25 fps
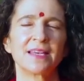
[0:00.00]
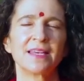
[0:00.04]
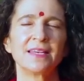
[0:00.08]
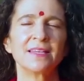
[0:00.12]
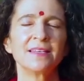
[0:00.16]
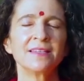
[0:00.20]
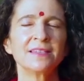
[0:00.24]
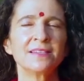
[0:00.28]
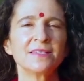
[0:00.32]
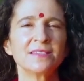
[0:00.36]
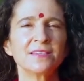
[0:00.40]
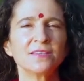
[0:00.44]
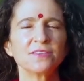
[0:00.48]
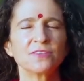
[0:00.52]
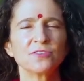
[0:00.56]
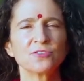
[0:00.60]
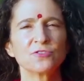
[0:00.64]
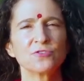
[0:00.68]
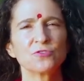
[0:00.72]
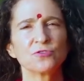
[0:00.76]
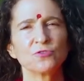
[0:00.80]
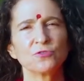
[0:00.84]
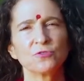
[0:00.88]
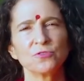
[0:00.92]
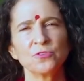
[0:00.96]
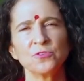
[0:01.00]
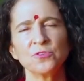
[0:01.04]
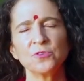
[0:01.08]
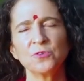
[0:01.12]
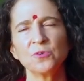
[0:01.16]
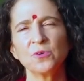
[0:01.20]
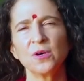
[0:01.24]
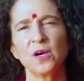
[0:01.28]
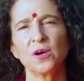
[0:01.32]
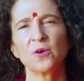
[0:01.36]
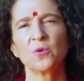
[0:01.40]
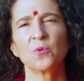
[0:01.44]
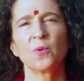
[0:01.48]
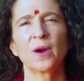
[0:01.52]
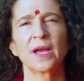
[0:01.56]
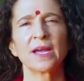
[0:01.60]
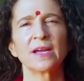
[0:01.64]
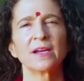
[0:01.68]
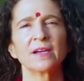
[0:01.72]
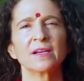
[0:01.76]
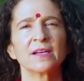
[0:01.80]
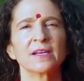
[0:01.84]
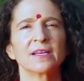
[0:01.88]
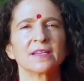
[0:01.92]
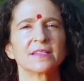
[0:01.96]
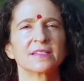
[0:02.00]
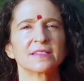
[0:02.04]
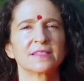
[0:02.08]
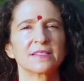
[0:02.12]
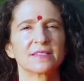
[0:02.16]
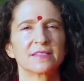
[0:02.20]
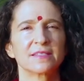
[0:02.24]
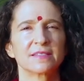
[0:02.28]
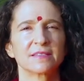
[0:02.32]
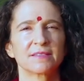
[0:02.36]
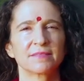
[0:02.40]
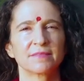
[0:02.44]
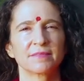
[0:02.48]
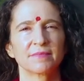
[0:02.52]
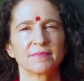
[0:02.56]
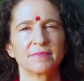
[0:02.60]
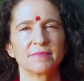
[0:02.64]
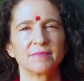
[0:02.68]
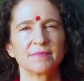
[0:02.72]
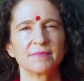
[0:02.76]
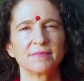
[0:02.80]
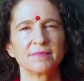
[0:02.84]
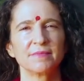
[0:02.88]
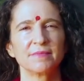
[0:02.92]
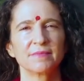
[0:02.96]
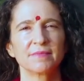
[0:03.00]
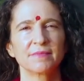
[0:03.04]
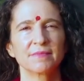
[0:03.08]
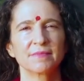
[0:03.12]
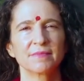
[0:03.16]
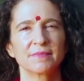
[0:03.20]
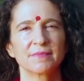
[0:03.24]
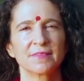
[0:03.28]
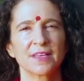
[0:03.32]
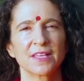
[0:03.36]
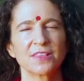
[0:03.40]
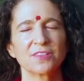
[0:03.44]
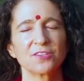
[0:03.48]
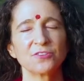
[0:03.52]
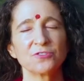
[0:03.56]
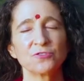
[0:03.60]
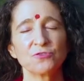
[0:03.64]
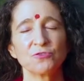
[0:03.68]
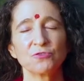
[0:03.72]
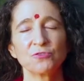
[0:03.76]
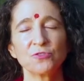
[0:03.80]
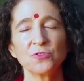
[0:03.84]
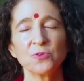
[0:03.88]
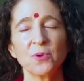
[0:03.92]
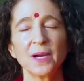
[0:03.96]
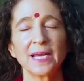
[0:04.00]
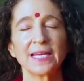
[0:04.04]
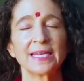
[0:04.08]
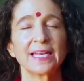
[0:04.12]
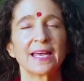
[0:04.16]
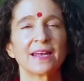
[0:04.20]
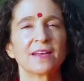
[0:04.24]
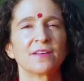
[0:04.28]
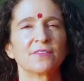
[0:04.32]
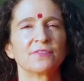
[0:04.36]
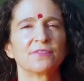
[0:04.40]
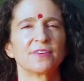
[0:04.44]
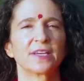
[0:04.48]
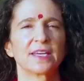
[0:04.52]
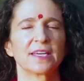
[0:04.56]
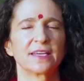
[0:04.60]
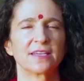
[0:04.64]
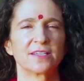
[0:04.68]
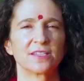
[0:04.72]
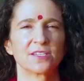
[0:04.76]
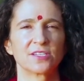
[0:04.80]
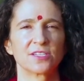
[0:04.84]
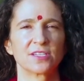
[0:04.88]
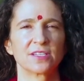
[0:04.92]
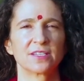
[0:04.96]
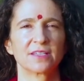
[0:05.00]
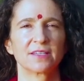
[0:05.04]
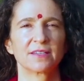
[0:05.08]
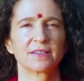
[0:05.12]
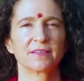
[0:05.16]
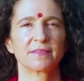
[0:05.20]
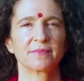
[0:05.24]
into the true awareness, the true identification